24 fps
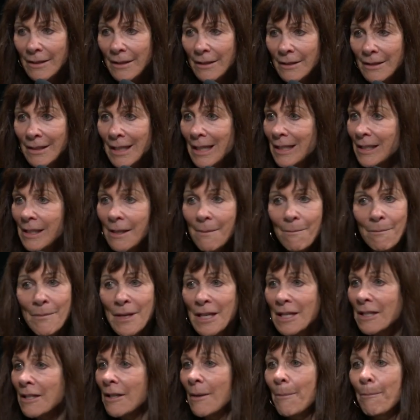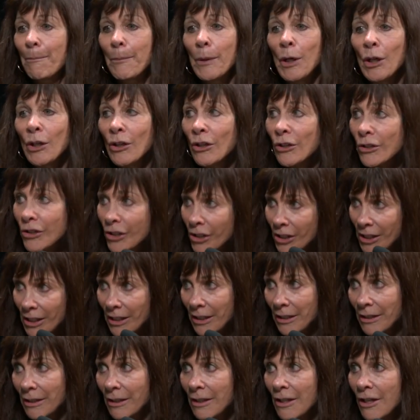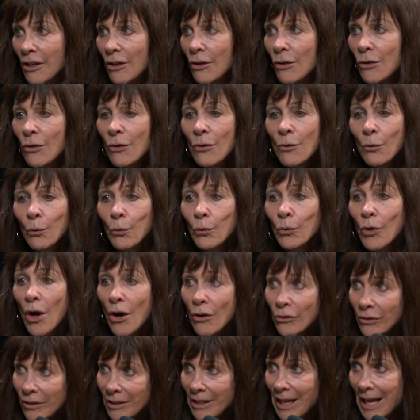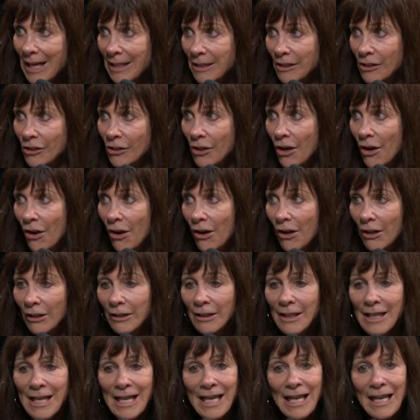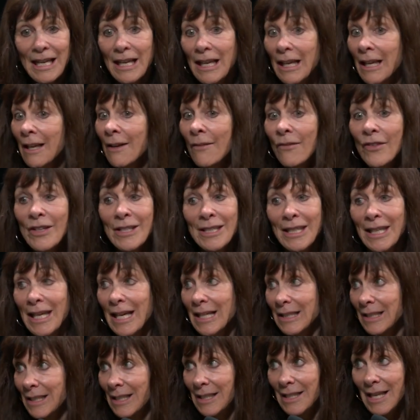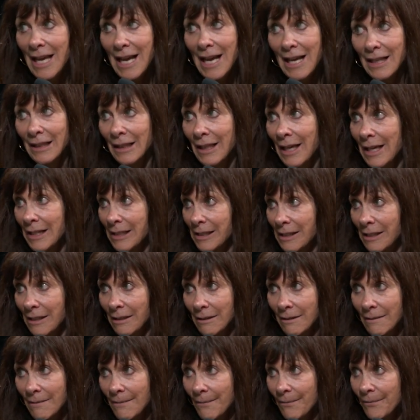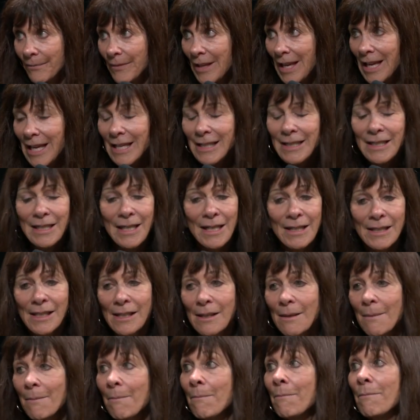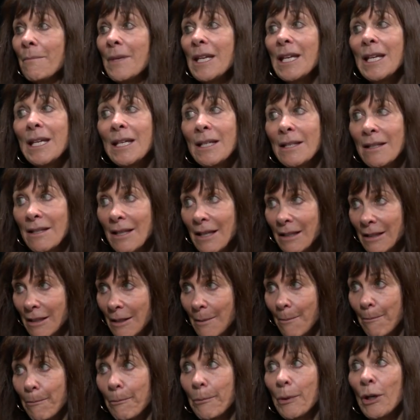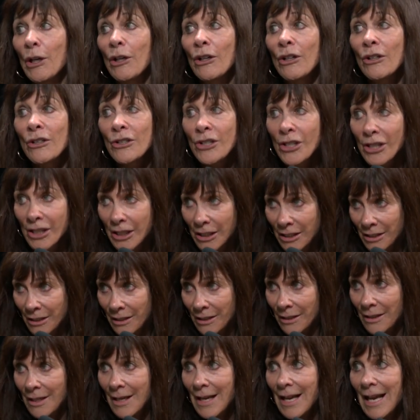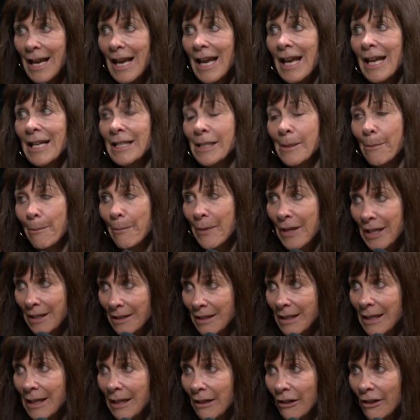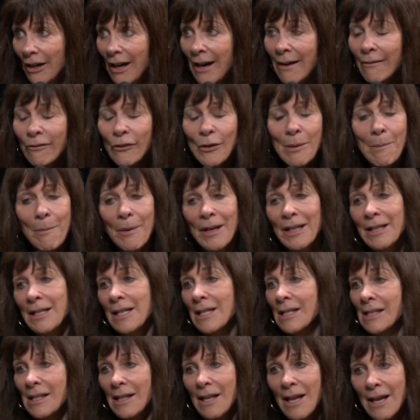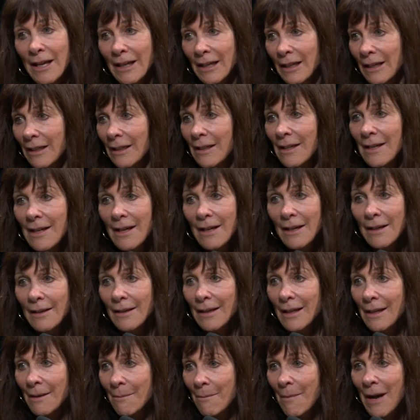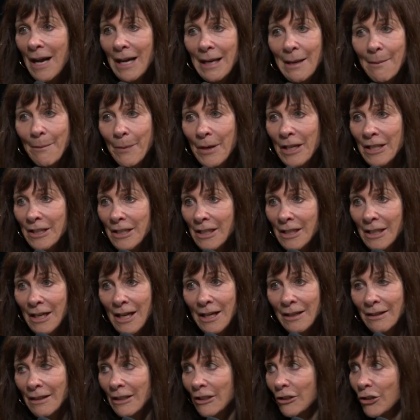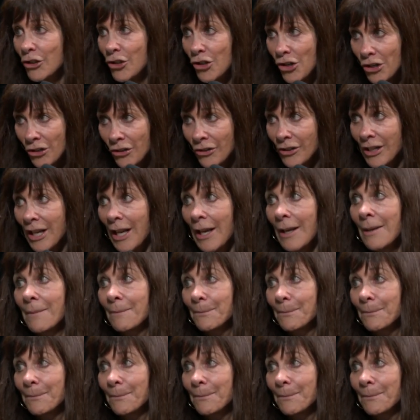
doesn't mean the person who wrote that song even gets that lesson. It doesn't mean that the person has been there. Everybody's like, in my opinion, on their journey.